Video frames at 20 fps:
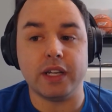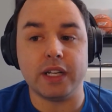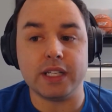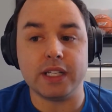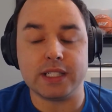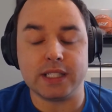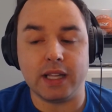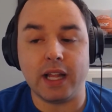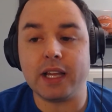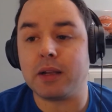It
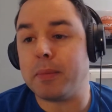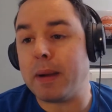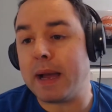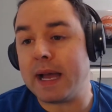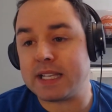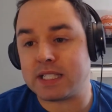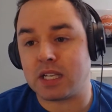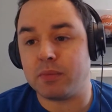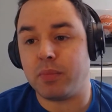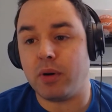is like
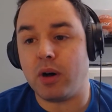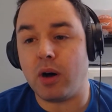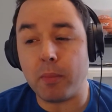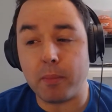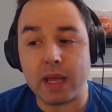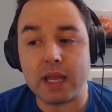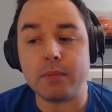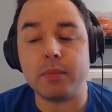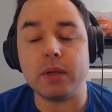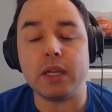basketball,
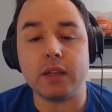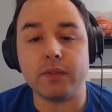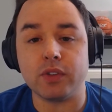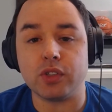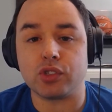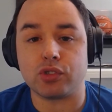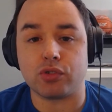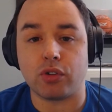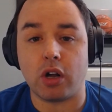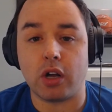maybe
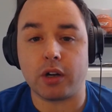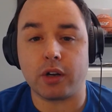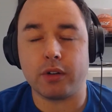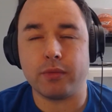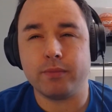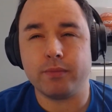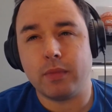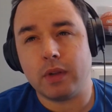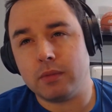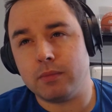even
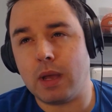stronger.